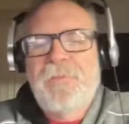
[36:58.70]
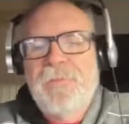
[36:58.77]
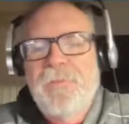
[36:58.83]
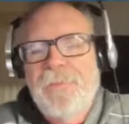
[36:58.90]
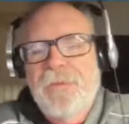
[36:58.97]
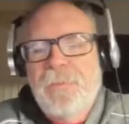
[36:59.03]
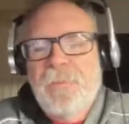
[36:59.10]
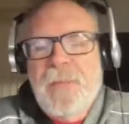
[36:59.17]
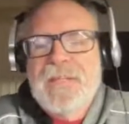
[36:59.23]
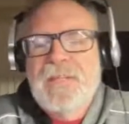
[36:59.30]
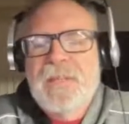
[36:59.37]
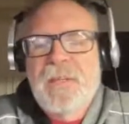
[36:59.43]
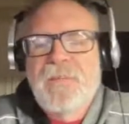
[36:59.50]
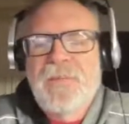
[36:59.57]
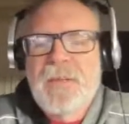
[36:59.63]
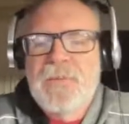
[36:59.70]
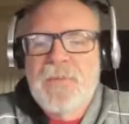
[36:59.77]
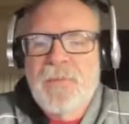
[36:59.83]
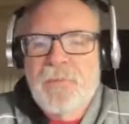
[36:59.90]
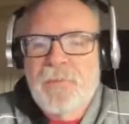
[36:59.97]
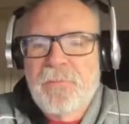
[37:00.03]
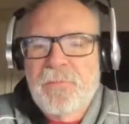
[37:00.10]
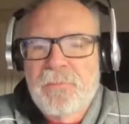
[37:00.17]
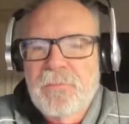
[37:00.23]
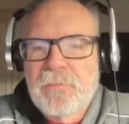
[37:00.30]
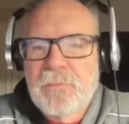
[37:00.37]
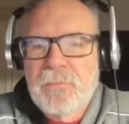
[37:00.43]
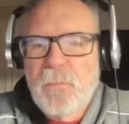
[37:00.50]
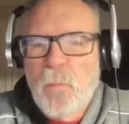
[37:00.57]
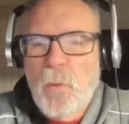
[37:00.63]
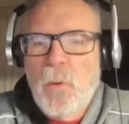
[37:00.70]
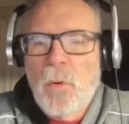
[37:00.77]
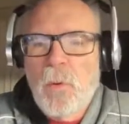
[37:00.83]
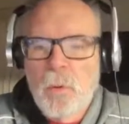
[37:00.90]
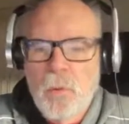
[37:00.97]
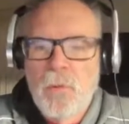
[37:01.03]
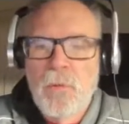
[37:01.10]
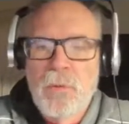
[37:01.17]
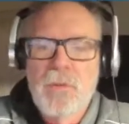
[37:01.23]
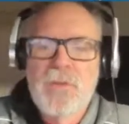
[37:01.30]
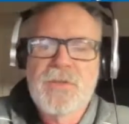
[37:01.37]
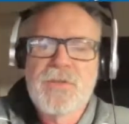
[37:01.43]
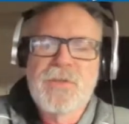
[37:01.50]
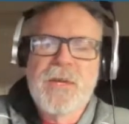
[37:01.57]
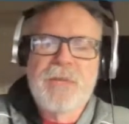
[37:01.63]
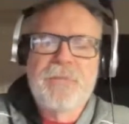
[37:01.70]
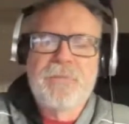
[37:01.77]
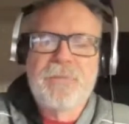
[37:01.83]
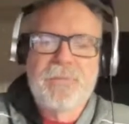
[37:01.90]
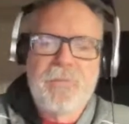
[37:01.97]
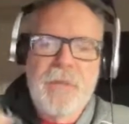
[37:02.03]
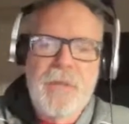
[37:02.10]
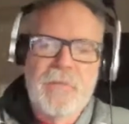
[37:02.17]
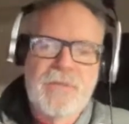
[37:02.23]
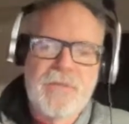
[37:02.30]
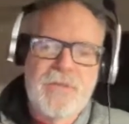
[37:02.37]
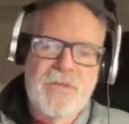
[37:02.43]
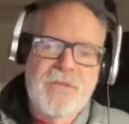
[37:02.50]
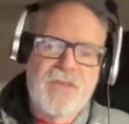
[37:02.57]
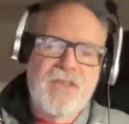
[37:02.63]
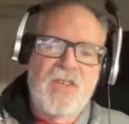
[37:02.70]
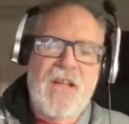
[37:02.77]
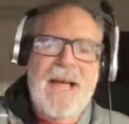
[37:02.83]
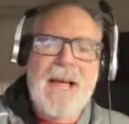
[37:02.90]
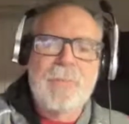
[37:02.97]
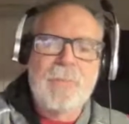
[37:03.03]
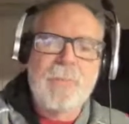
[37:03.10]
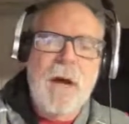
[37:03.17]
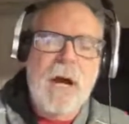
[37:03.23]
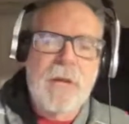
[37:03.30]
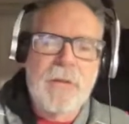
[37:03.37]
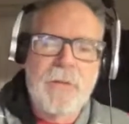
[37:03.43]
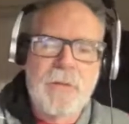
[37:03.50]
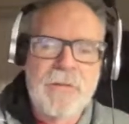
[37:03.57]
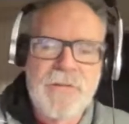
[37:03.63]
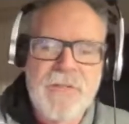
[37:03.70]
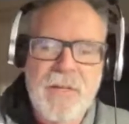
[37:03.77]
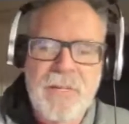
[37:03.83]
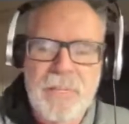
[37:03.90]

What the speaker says: They're basically Flames of War rules that they've slapped modern stuff.